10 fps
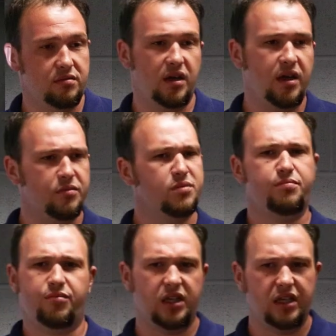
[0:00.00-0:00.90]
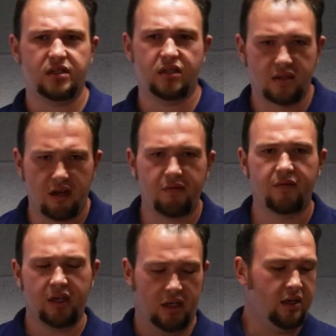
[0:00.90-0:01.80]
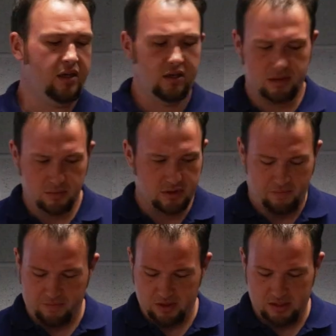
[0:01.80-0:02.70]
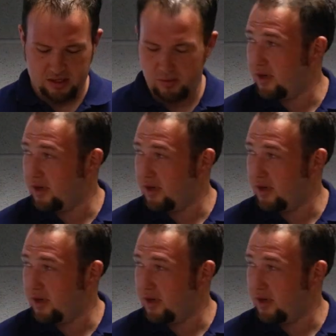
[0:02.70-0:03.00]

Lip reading: It's pretty easy stuff, and some stuff we can take